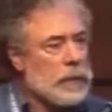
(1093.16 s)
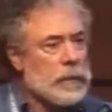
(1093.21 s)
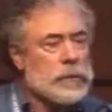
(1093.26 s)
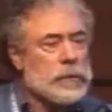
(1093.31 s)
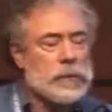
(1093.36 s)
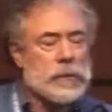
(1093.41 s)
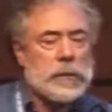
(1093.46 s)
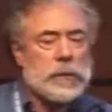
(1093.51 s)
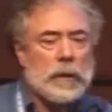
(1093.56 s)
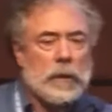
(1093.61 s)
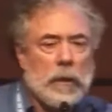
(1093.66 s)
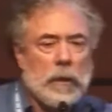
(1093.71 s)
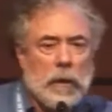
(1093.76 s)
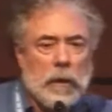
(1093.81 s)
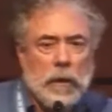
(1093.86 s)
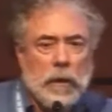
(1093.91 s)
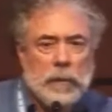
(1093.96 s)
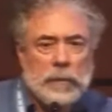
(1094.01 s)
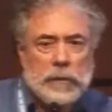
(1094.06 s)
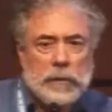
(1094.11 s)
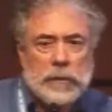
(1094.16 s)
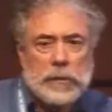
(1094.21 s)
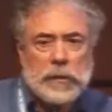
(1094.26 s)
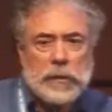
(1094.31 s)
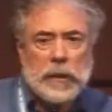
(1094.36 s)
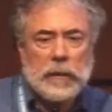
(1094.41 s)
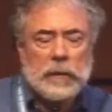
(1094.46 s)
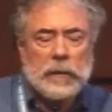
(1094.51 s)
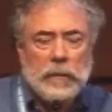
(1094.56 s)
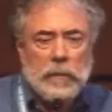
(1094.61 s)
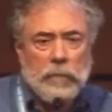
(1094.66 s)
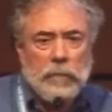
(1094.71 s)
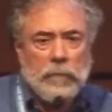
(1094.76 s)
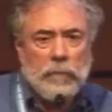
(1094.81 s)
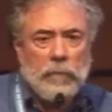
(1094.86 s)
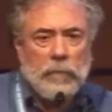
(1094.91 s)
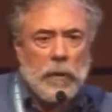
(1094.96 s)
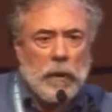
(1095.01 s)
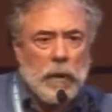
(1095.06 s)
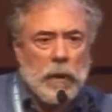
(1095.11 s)
its
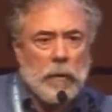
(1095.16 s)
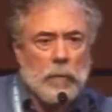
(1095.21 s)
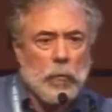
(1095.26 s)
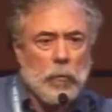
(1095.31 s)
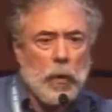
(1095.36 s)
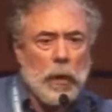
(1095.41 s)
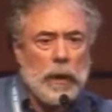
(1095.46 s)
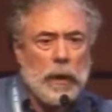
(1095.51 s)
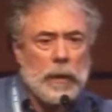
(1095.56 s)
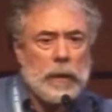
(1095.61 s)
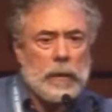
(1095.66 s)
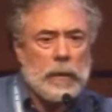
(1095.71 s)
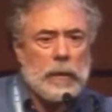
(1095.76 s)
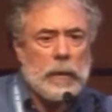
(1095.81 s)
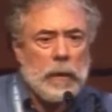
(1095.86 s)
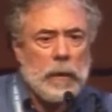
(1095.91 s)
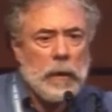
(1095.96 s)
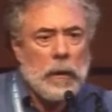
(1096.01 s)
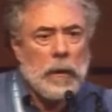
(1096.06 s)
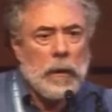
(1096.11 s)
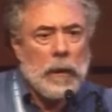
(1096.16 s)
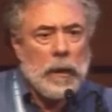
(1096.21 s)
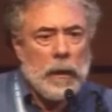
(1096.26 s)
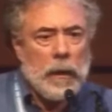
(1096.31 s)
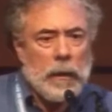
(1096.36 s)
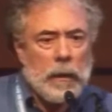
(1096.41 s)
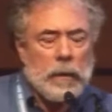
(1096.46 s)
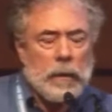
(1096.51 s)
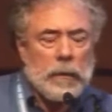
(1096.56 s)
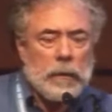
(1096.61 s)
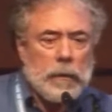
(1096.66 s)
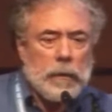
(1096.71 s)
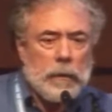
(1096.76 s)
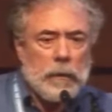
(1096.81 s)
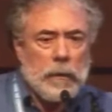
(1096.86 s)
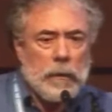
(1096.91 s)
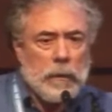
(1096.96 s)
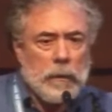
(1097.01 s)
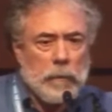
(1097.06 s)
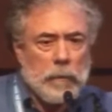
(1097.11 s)
distinctive braid and
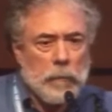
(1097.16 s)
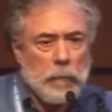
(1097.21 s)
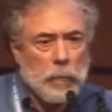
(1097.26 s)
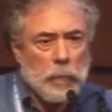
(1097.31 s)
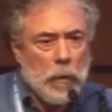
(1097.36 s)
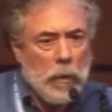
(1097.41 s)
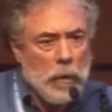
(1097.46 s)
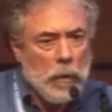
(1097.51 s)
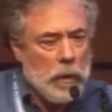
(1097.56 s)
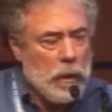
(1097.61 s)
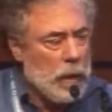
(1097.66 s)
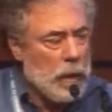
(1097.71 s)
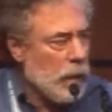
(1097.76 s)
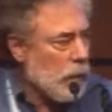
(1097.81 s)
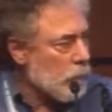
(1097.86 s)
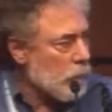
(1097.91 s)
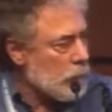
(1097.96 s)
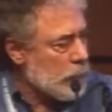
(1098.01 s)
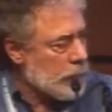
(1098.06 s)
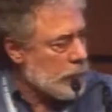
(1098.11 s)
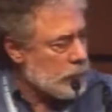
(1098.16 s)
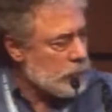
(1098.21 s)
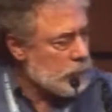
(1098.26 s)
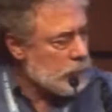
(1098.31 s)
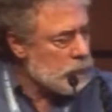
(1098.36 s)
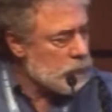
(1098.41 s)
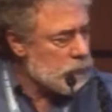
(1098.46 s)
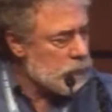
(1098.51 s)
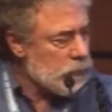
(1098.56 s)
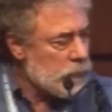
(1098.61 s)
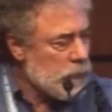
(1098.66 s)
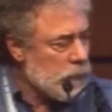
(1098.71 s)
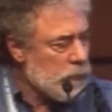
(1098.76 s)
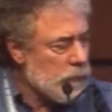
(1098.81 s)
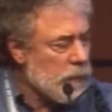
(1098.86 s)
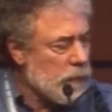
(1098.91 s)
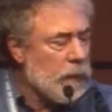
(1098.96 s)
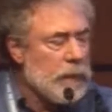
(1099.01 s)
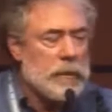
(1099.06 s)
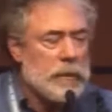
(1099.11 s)
bar complexes
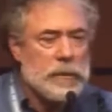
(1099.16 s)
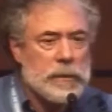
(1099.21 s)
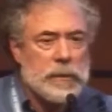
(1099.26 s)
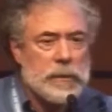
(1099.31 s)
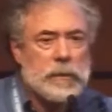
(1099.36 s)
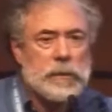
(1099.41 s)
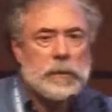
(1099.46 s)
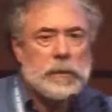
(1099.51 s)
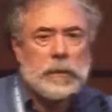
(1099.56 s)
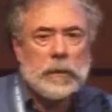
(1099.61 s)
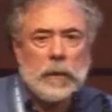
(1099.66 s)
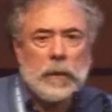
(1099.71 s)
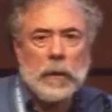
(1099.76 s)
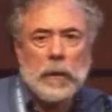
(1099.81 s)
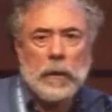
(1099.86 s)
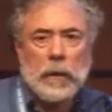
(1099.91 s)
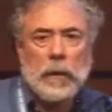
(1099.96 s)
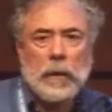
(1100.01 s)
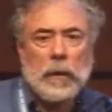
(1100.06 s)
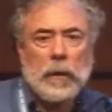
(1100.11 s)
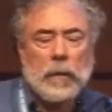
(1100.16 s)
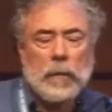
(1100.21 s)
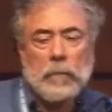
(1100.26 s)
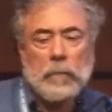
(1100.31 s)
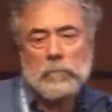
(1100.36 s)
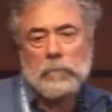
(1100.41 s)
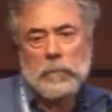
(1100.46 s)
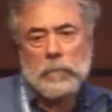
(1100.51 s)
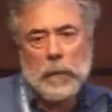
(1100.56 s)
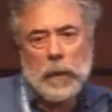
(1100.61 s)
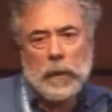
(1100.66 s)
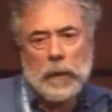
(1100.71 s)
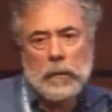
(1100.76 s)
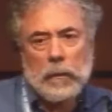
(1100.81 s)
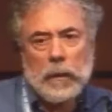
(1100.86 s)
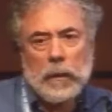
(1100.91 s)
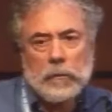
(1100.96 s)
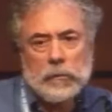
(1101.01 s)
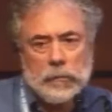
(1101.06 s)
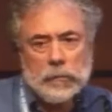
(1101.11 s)
that existed
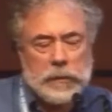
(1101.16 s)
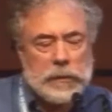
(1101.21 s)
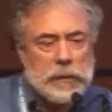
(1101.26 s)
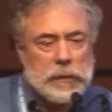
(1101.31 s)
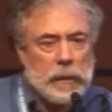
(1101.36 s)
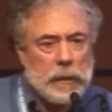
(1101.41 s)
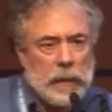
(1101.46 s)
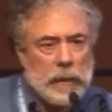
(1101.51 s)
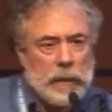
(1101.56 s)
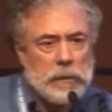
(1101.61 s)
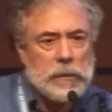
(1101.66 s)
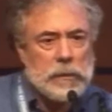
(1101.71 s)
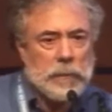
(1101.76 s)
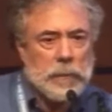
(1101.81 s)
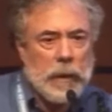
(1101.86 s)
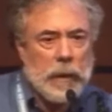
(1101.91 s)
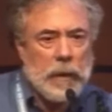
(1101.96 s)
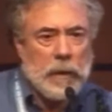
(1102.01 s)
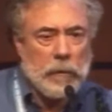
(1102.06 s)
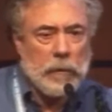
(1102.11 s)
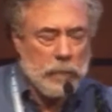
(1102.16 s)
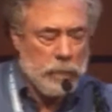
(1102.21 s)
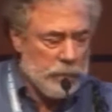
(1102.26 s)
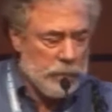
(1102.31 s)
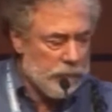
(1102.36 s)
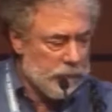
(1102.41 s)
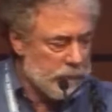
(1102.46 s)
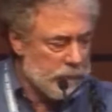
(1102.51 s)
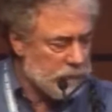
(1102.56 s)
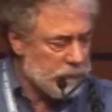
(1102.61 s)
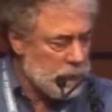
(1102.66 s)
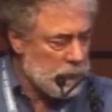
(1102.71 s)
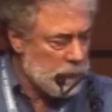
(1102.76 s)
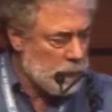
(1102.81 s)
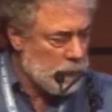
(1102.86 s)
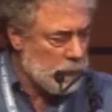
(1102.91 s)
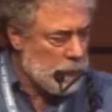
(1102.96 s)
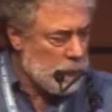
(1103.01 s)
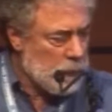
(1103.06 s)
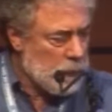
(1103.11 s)
as recently as about
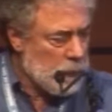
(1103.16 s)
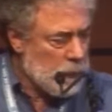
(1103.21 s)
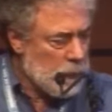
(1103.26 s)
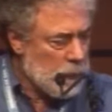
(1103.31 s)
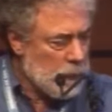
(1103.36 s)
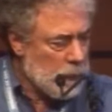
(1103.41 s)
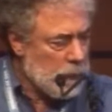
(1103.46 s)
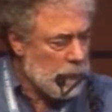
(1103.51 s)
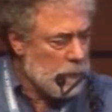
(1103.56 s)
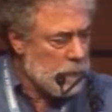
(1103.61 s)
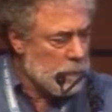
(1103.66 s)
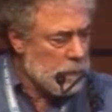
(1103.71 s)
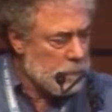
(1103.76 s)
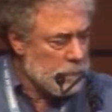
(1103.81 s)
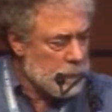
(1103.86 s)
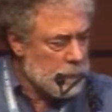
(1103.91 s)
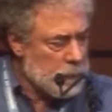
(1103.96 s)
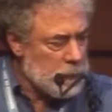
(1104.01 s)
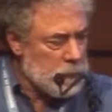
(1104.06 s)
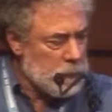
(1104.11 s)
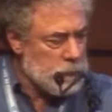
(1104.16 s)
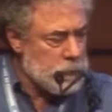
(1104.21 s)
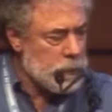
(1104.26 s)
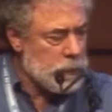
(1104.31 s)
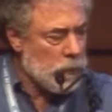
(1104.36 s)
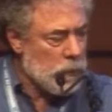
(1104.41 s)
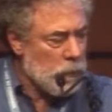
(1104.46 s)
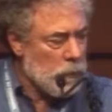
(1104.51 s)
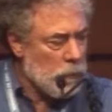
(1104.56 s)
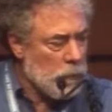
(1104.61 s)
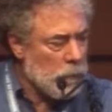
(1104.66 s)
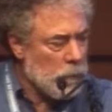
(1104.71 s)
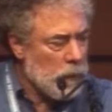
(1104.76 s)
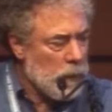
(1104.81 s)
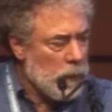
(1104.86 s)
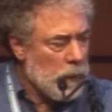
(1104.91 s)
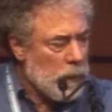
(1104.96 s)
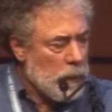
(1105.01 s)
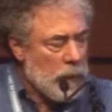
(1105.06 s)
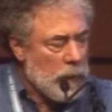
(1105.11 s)
150 years ago.
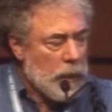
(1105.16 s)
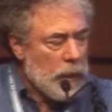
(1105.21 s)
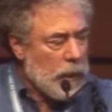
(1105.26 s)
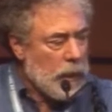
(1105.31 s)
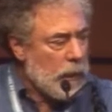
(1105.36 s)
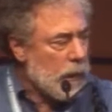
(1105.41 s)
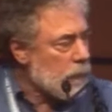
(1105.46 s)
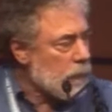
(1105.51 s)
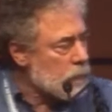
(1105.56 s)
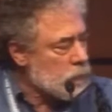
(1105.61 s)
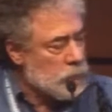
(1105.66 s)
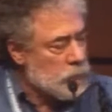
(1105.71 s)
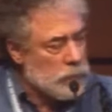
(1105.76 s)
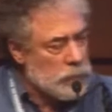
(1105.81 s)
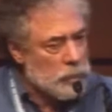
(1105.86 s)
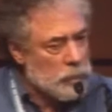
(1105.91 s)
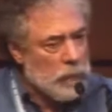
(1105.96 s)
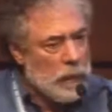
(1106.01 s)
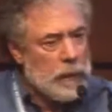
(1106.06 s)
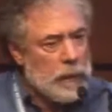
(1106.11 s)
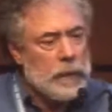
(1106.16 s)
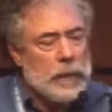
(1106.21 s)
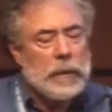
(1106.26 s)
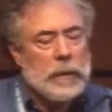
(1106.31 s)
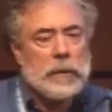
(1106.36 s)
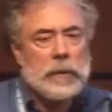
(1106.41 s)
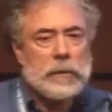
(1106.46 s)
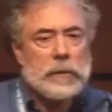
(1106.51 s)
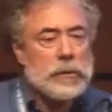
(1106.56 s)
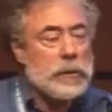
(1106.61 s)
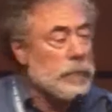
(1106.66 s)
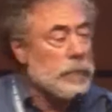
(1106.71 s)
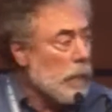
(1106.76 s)
And to the right is the